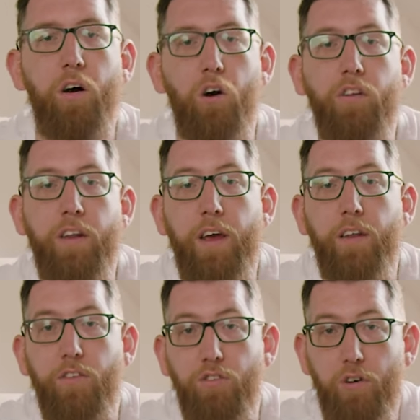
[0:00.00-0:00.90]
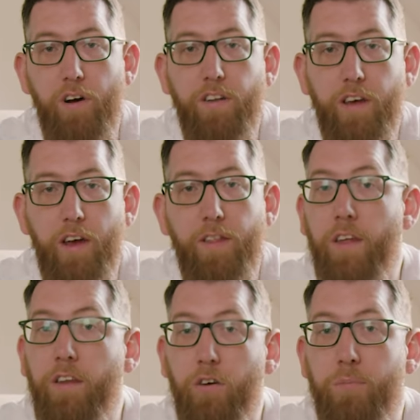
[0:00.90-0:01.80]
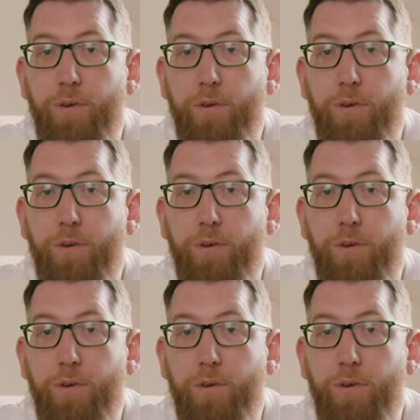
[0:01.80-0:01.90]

All you need is your idea, then you can